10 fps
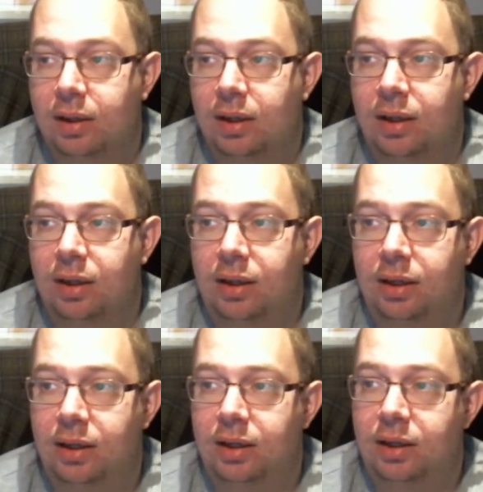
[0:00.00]

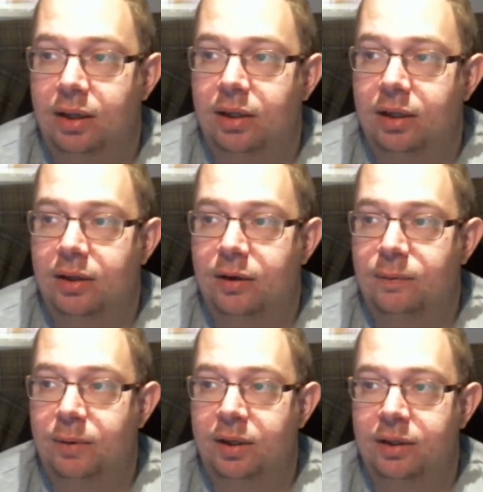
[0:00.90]

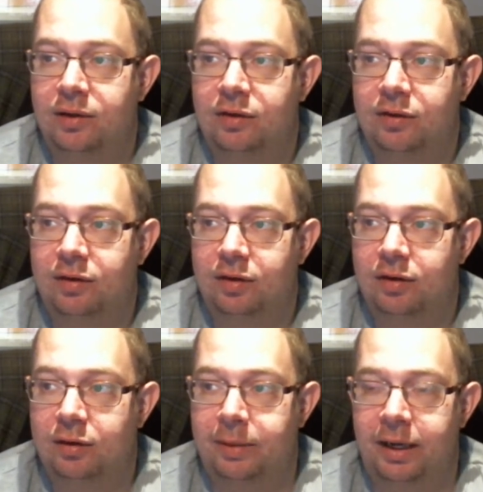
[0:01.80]
Went
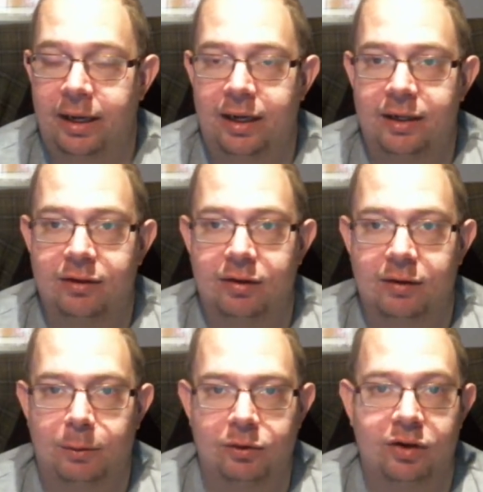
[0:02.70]
to bed,
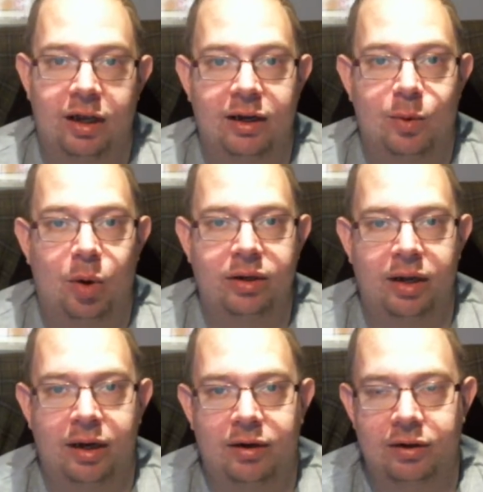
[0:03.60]
once again, quite
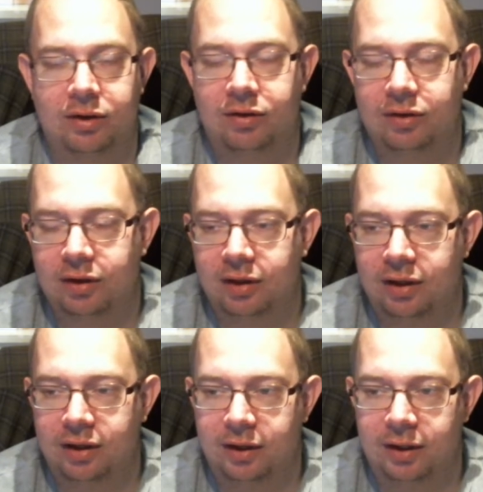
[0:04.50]
knackered.
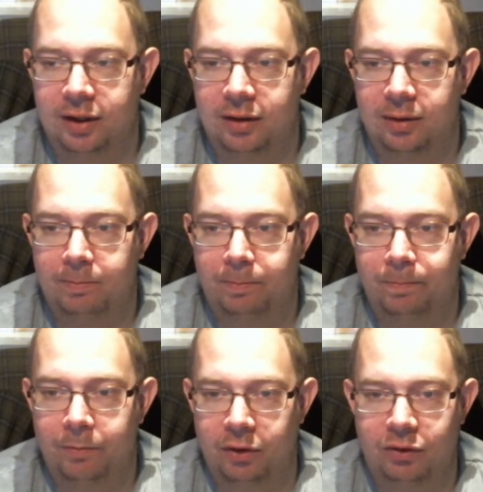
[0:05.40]

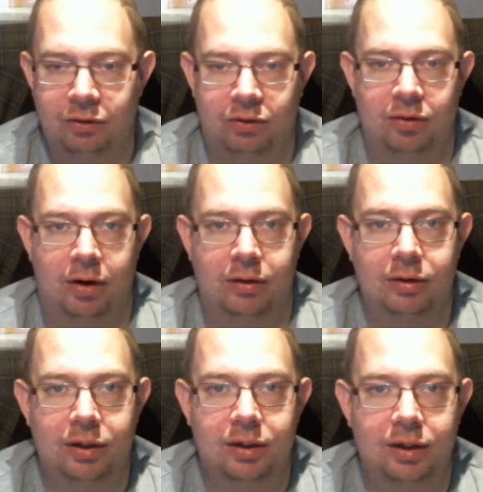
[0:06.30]
Also
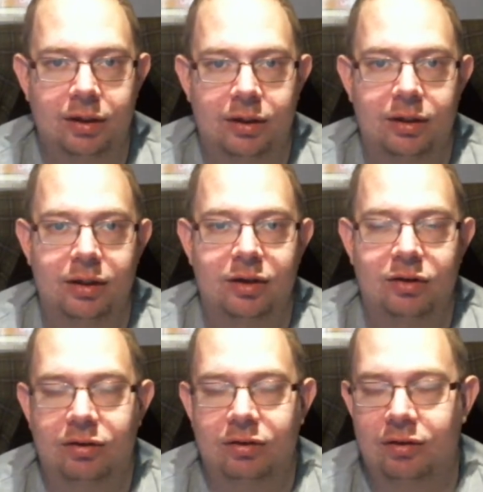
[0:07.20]
drunk.
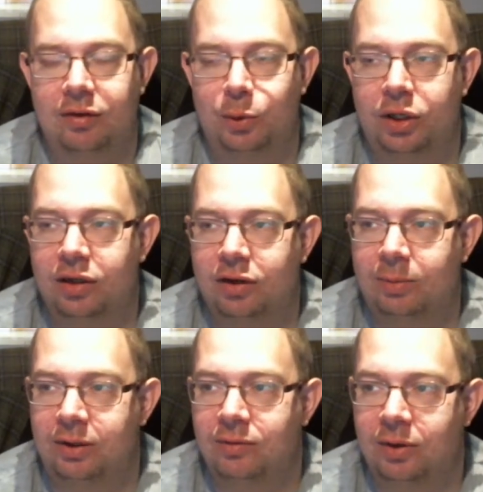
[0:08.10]
This weekend has
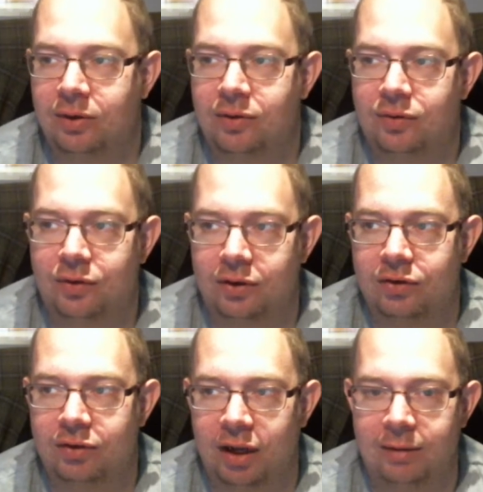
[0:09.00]
been one of the
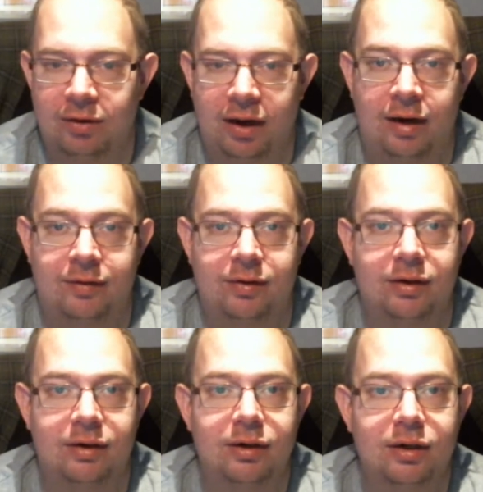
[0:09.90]
first times ever